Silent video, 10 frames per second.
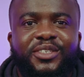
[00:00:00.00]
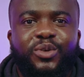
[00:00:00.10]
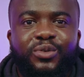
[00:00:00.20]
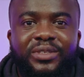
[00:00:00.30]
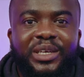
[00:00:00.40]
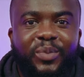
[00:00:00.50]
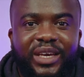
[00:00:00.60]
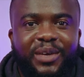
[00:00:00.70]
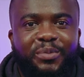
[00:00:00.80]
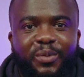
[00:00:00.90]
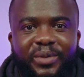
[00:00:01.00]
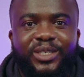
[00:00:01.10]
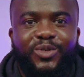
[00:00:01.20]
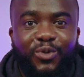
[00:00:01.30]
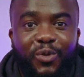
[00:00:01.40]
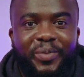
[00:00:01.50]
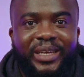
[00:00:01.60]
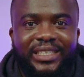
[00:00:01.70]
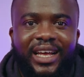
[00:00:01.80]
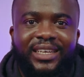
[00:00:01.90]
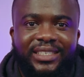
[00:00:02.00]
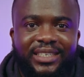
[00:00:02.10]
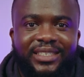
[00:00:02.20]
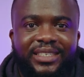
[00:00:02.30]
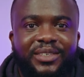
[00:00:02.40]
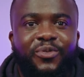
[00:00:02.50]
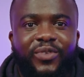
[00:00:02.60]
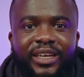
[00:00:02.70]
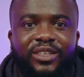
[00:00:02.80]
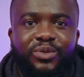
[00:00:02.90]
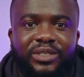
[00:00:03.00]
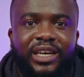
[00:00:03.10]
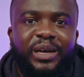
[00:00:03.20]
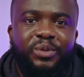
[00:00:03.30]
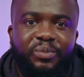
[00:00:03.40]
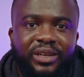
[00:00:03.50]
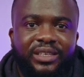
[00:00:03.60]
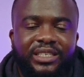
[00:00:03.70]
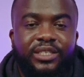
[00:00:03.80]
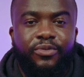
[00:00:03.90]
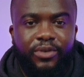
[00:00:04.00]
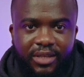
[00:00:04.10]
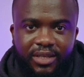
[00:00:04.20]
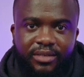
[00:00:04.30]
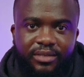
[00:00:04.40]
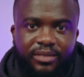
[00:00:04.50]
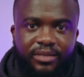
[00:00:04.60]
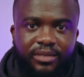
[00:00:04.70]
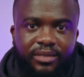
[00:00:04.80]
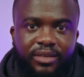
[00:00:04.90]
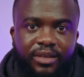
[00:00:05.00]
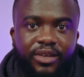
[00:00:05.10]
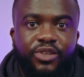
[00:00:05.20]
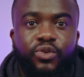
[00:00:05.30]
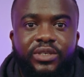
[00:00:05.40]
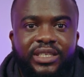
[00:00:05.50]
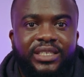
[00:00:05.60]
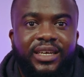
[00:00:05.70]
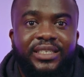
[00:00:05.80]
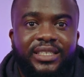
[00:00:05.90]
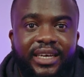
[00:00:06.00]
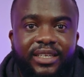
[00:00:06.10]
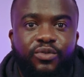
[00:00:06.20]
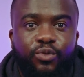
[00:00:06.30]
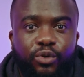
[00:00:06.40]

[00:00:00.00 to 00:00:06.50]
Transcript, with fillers: SurrealDB implements role-based access to define user capabilities further. Users are assigned